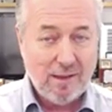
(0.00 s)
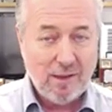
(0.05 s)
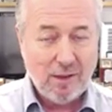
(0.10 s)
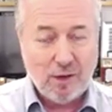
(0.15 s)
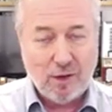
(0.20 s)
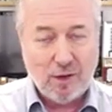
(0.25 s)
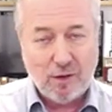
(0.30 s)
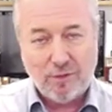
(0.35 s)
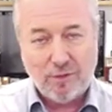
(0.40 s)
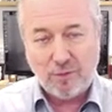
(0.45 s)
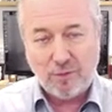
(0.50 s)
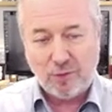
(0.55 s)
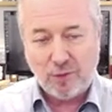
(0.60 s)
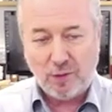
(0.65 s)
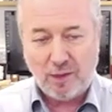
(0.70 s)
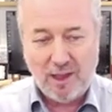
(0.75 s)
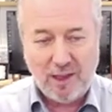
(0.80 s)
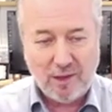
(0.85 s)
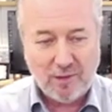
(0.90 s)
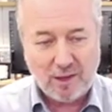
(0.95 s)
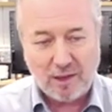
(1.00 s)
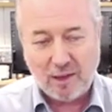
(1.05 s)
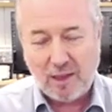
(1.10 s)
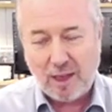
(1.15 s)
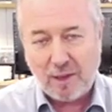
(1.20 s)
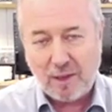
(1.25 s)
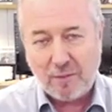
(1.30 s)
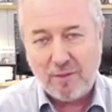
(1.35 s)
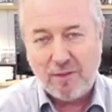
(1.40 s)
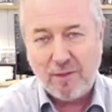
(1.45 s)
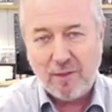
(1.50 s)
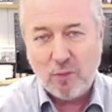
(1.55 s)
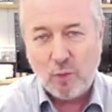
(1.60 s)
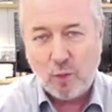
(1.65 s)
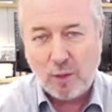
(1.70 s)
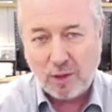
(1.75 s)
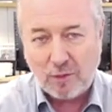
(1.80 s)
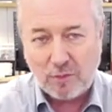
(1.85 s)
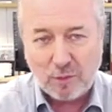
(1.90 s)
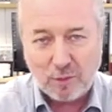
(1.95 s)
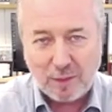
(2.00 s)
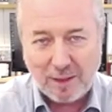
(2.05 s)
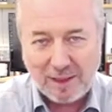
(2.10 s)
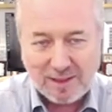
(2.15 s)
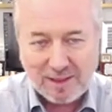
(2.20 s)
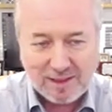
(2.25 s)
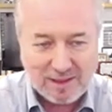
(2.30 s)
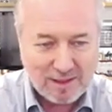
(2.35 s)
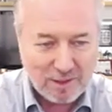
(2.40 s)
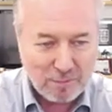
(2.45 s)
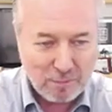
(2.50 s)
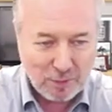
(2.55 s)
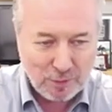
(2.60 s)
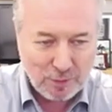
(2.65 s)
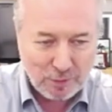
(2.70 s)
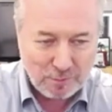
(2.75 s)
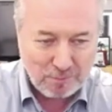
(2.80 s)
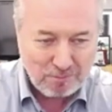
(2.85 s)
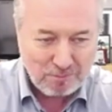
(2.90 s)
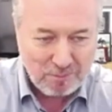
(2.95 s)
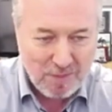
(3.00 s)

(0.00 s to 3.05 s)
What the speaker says: Or Trujillo? There are a lot of wonderful places in Peru.